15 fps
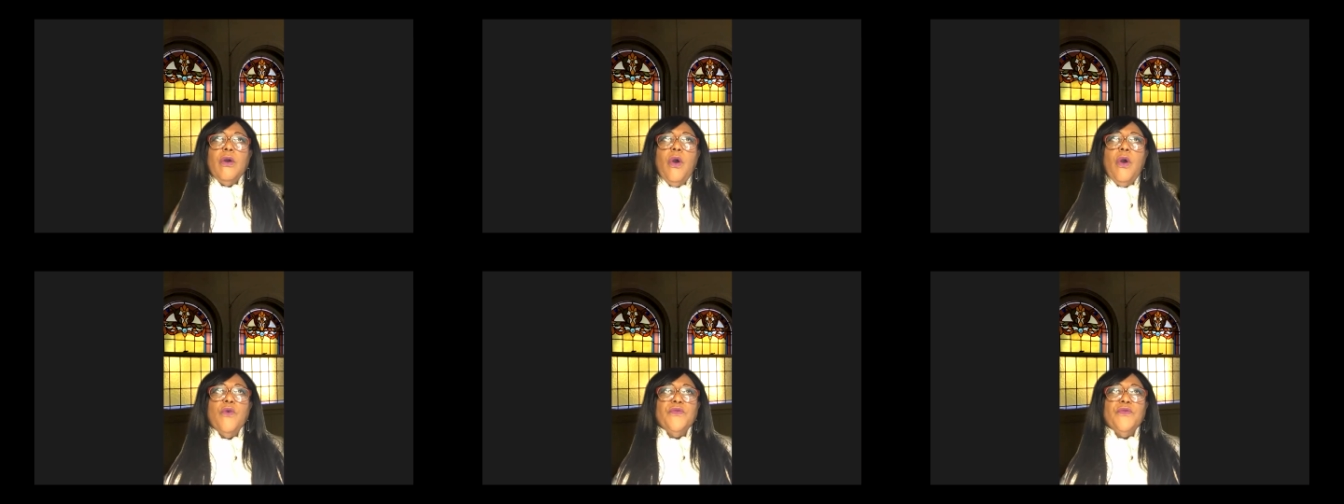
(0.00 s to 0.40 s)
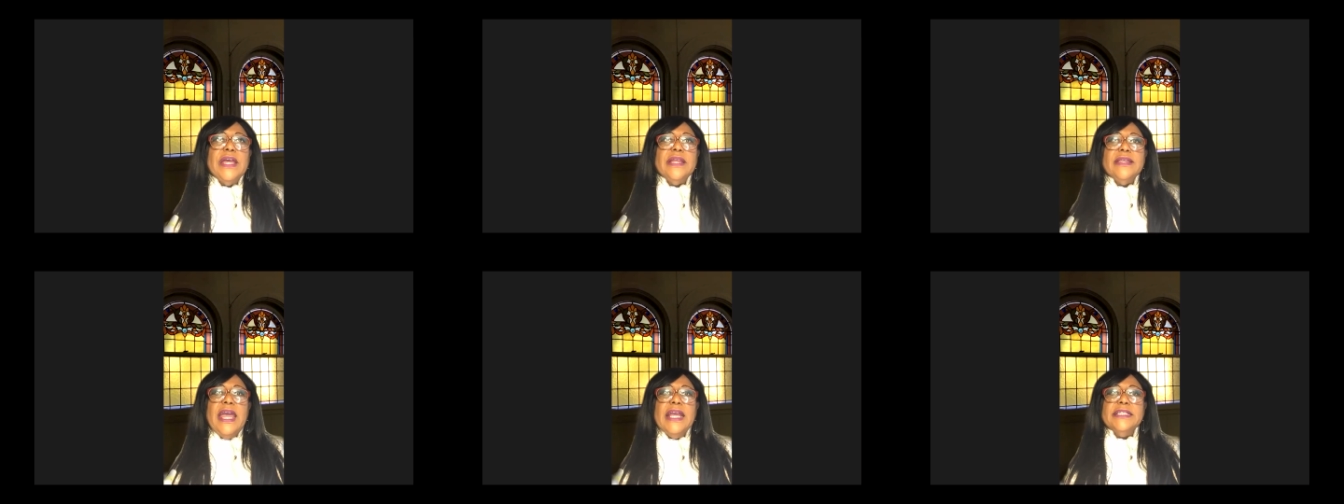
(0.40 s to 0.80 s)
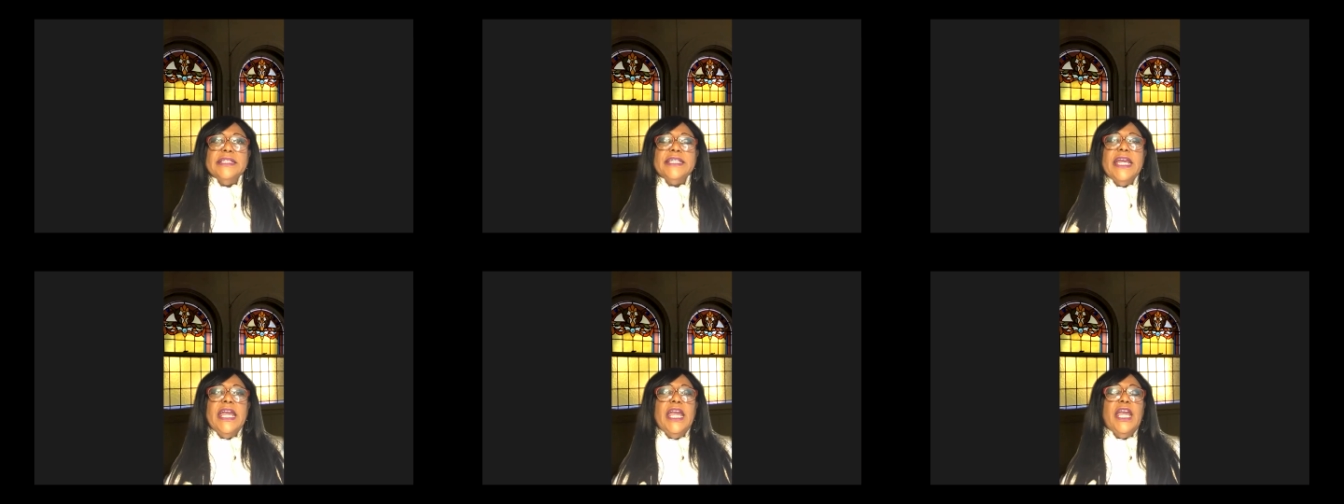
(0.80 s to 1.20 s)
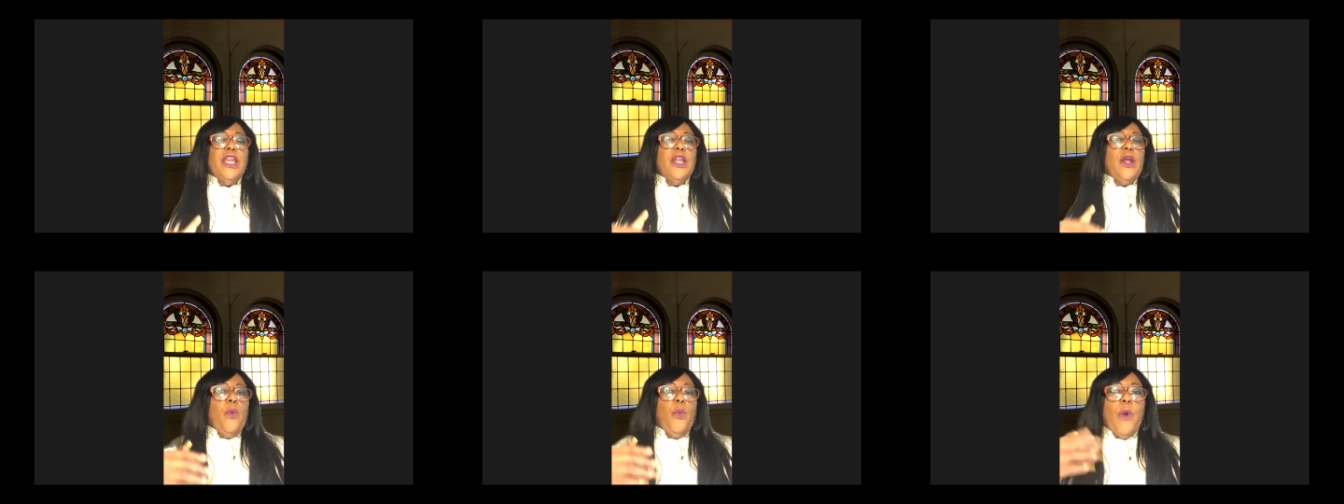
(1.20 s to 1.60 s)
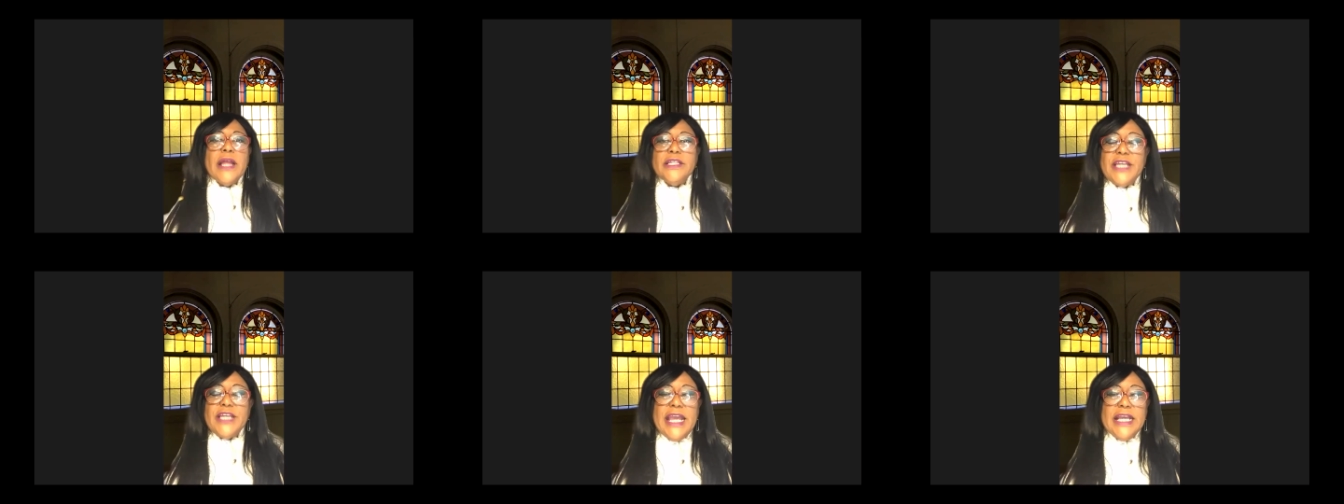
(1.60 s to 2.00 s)
COVID 19 or
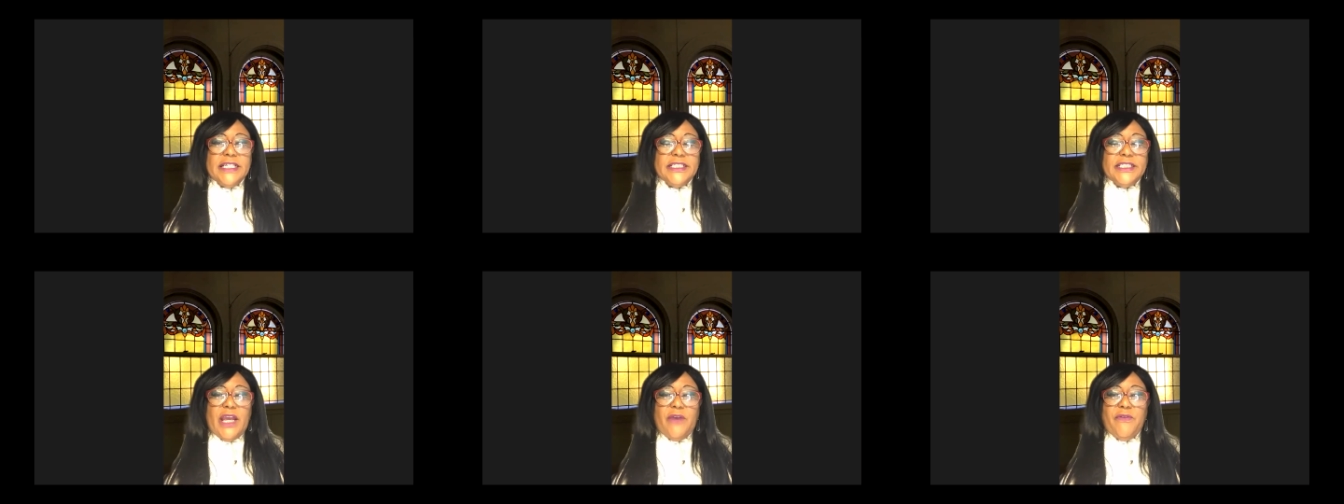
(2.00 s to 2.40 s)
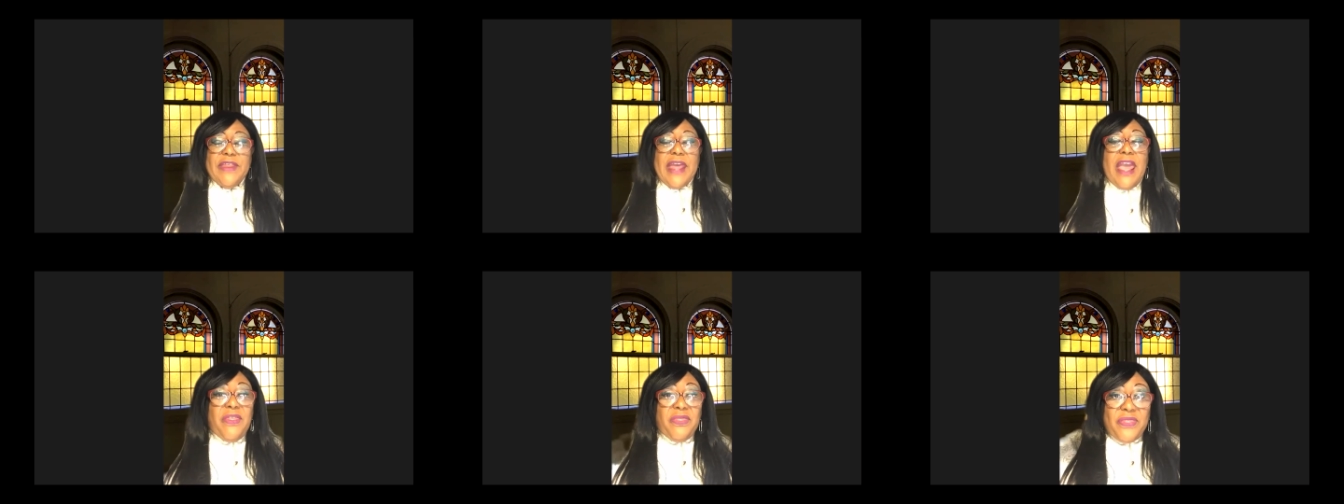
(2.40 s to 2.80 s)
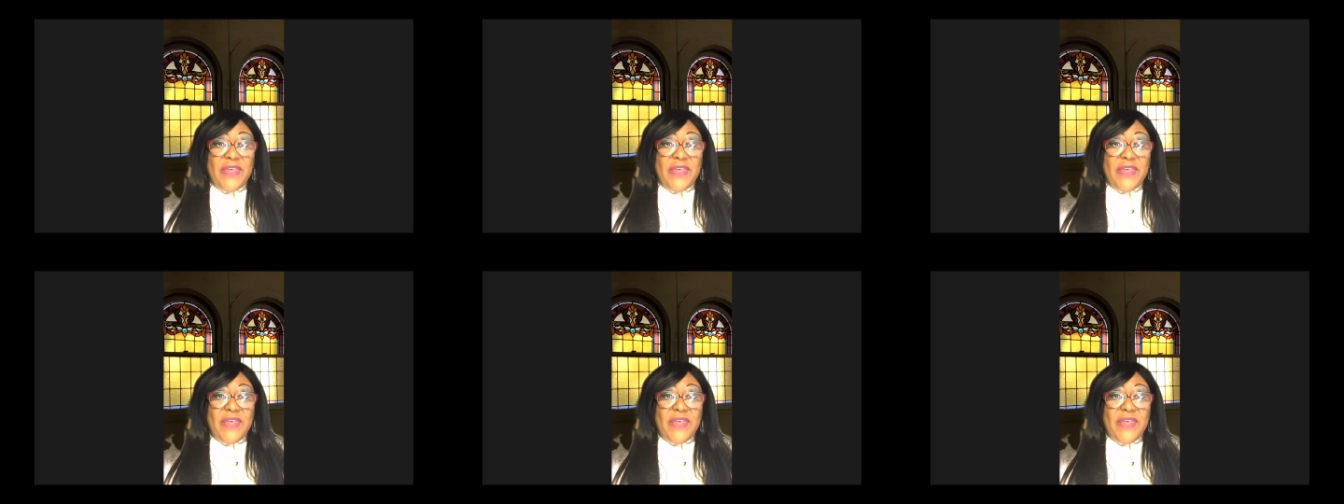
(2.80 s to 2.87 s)
what changes every day,